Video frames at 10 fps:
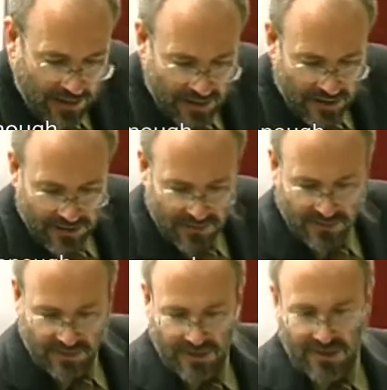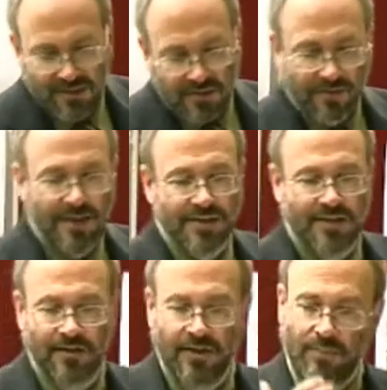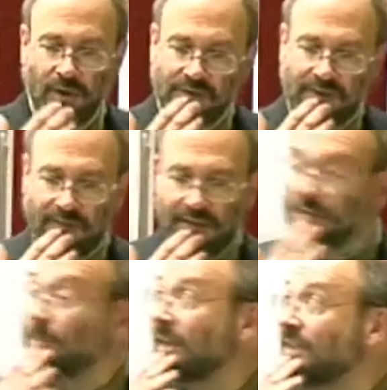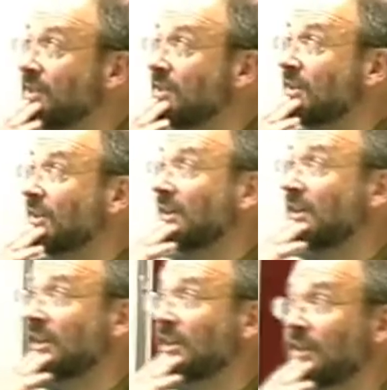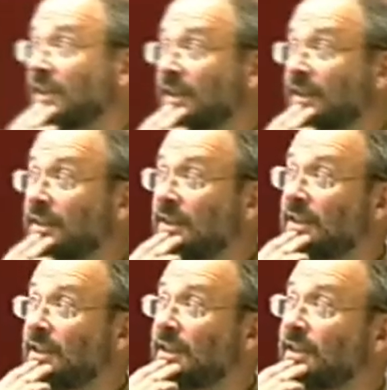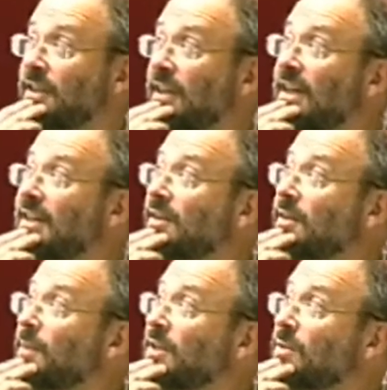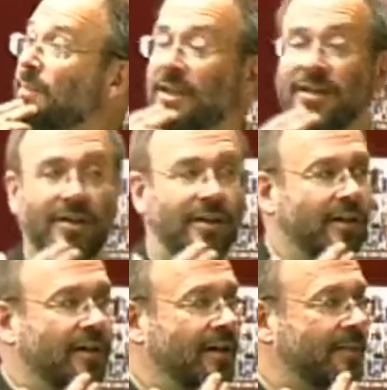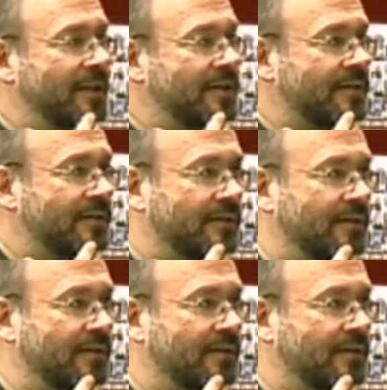And interestingly, most of these places are not the metropolitan economies.